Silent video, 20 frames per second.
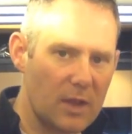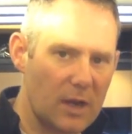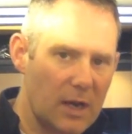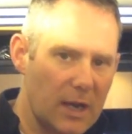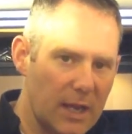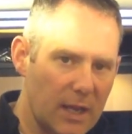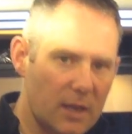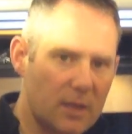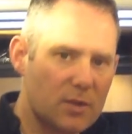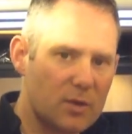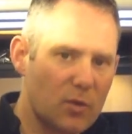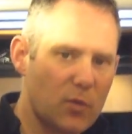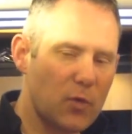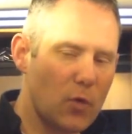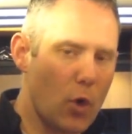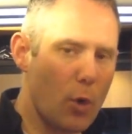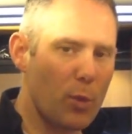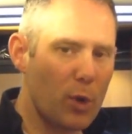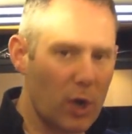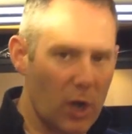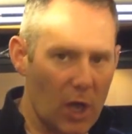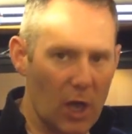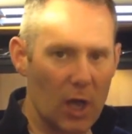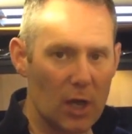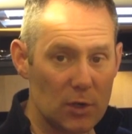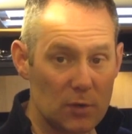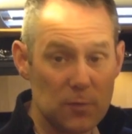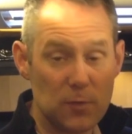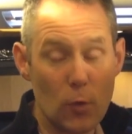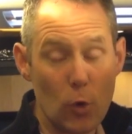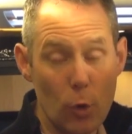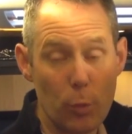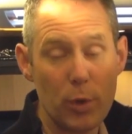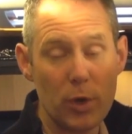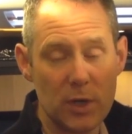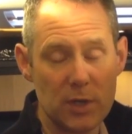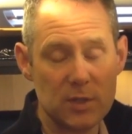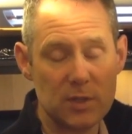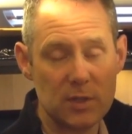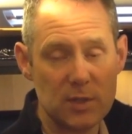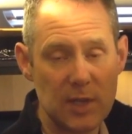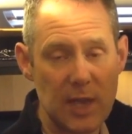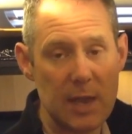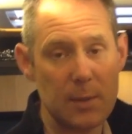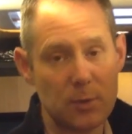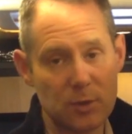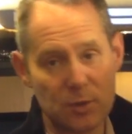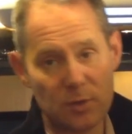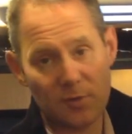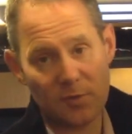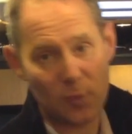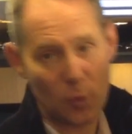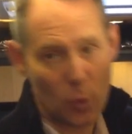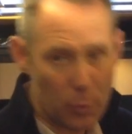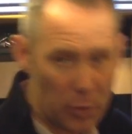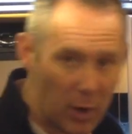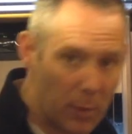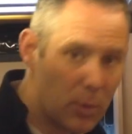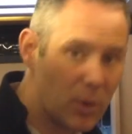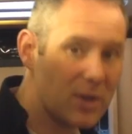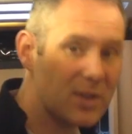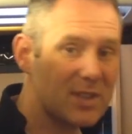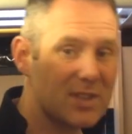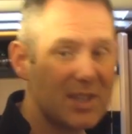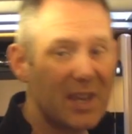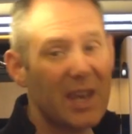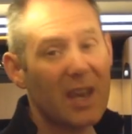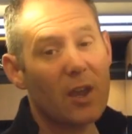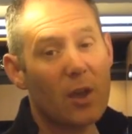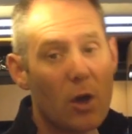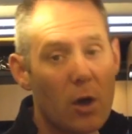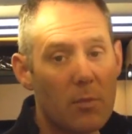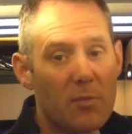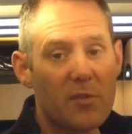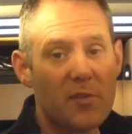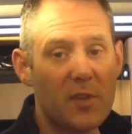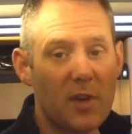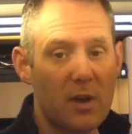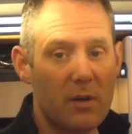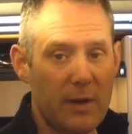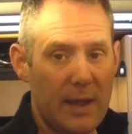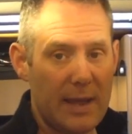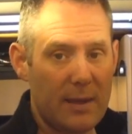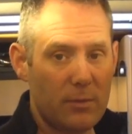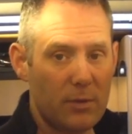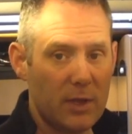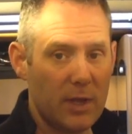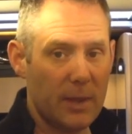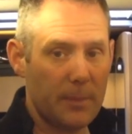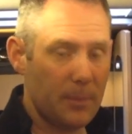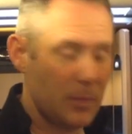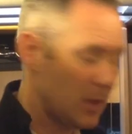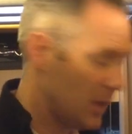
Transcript: they link to form a large four-person table, so four people can sit in comfort around it.